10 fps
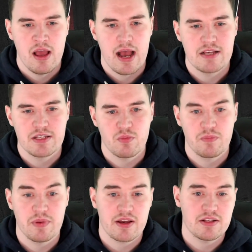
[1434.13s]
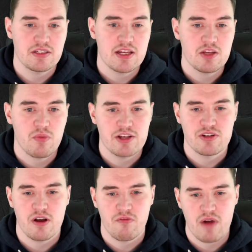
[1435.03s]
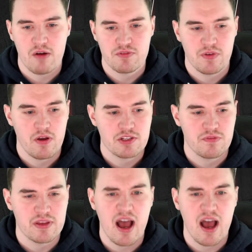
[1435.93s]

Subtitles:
as it would be a continuation of Ralph's philosophy?